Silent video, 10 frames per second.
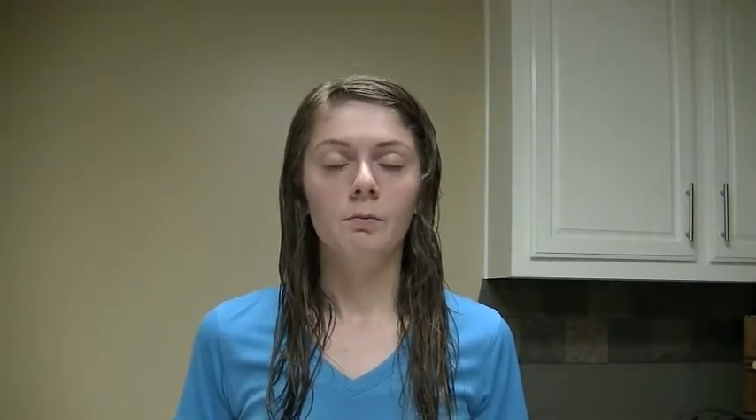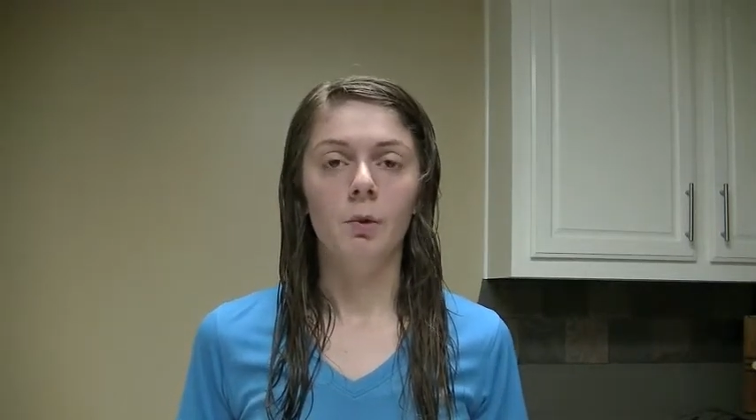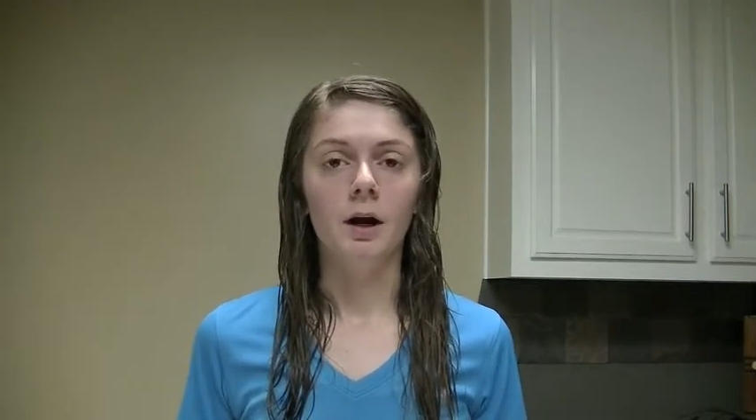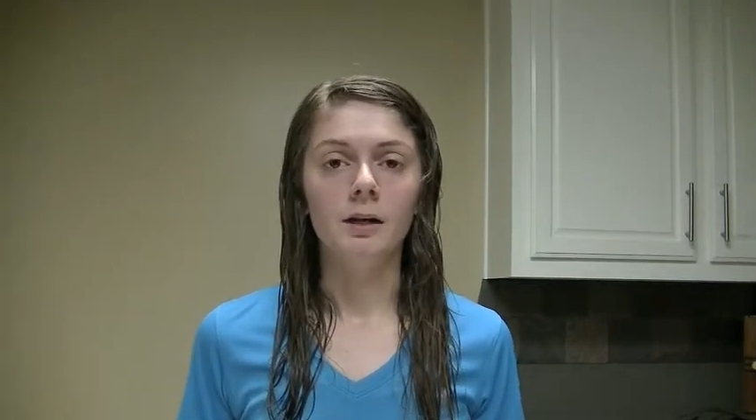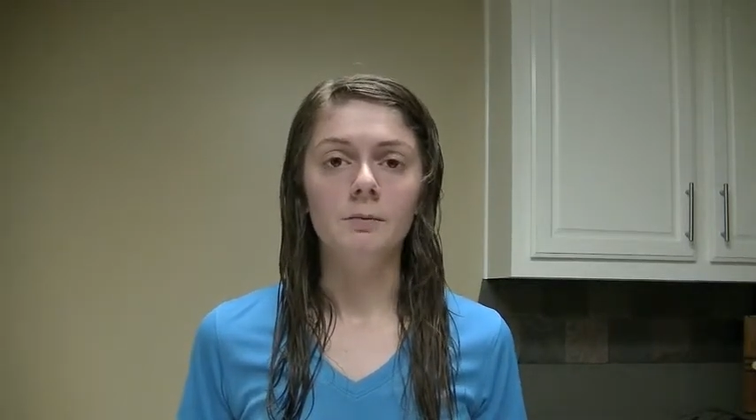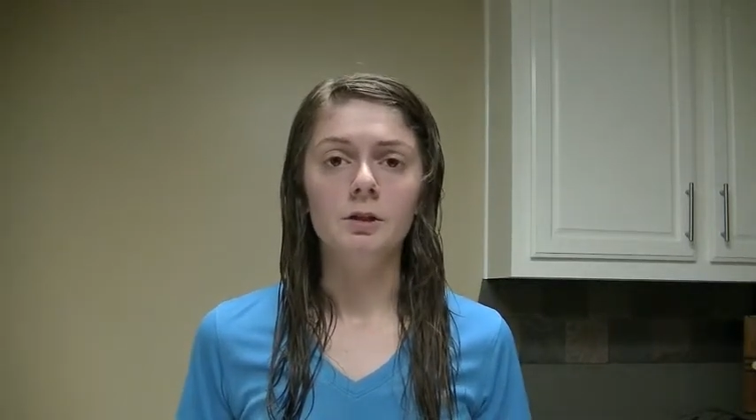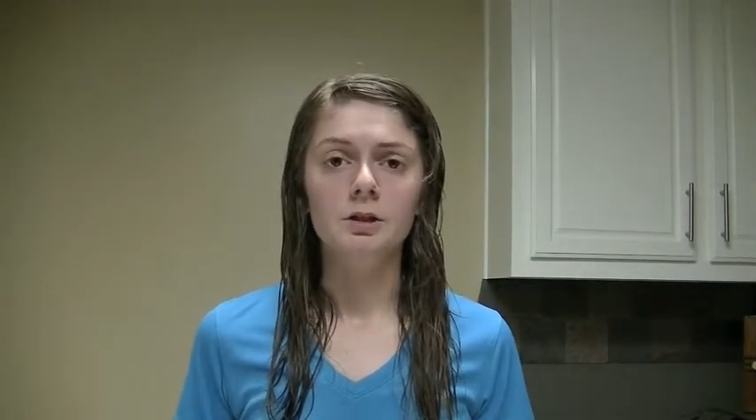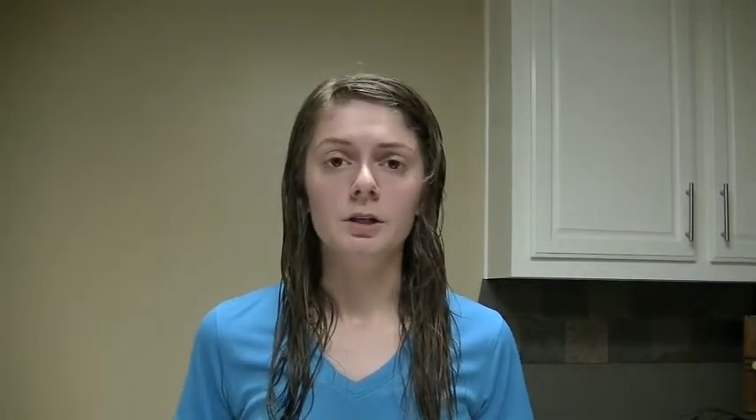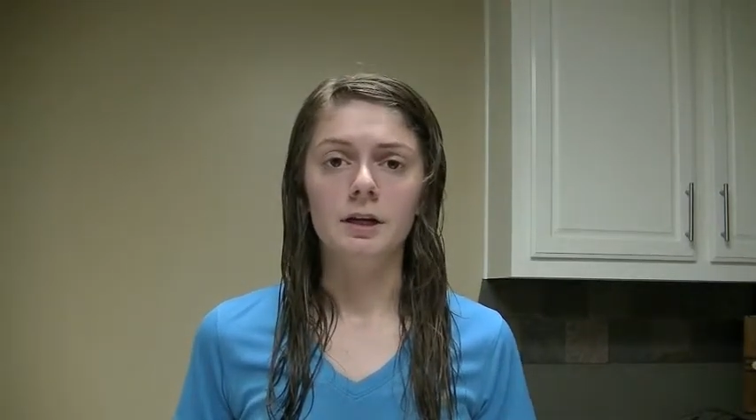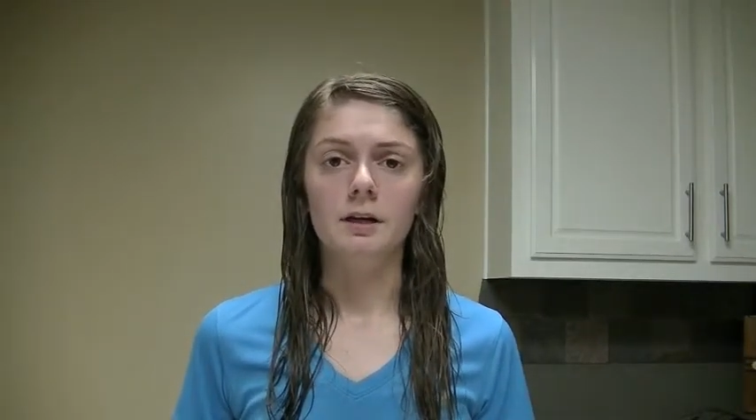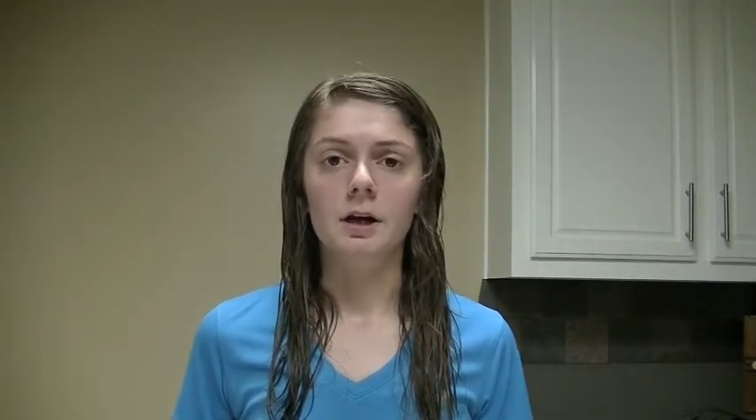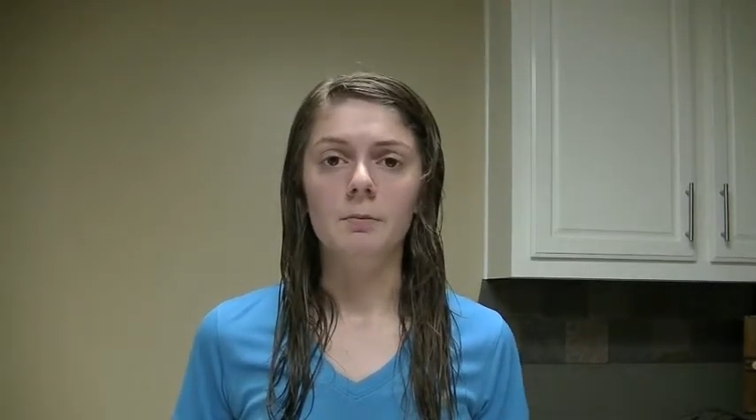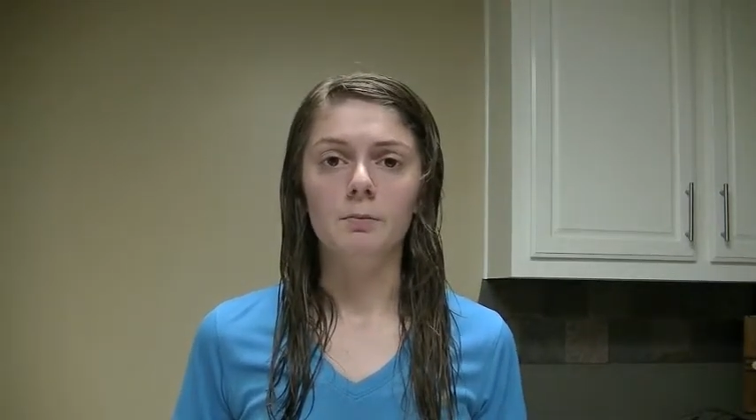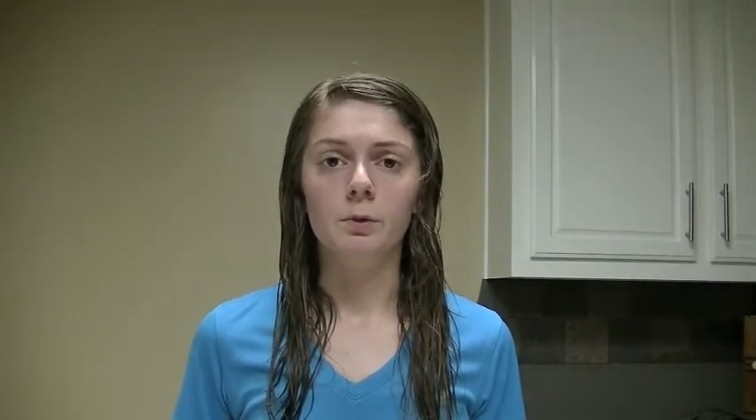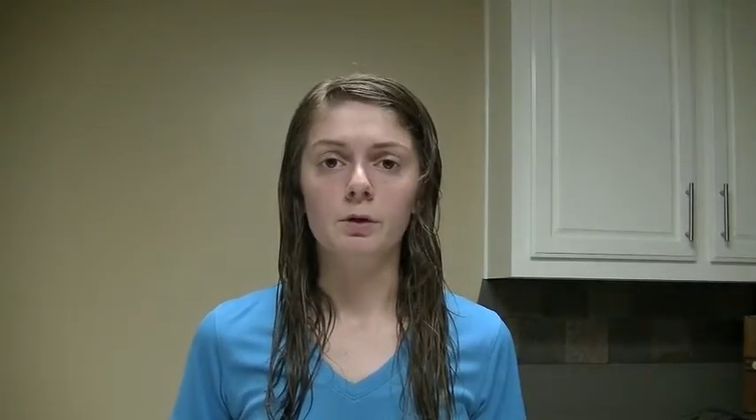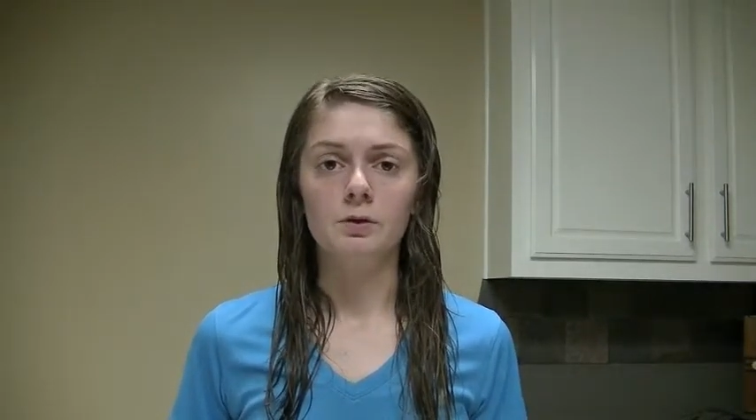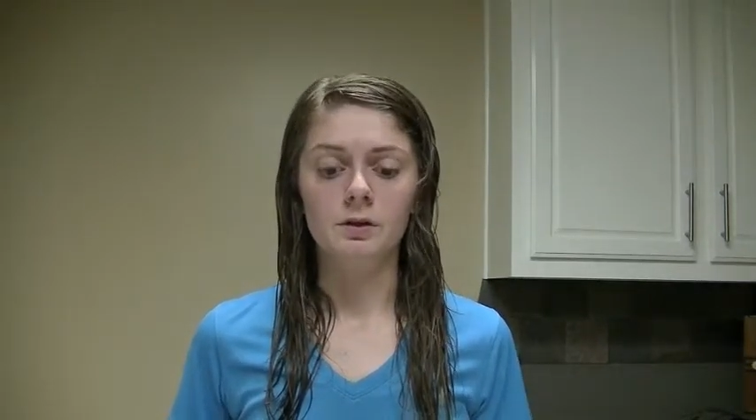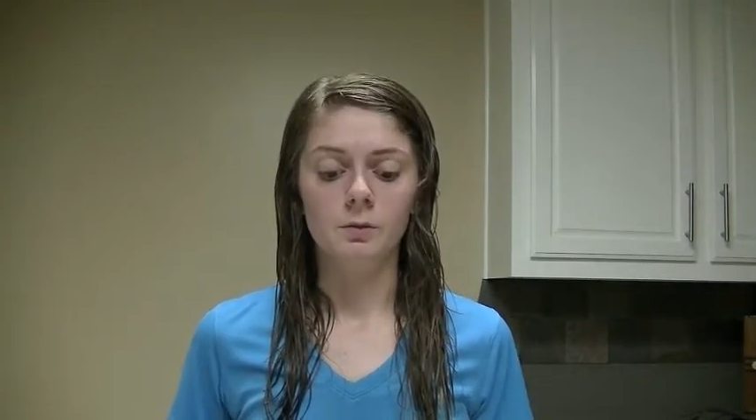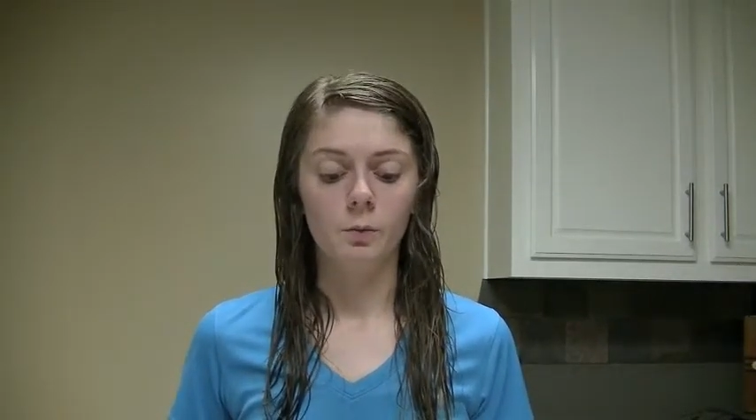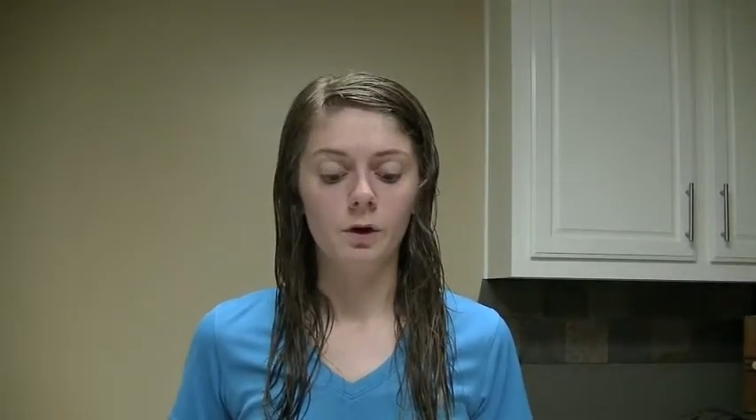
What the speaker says: body image, and produced in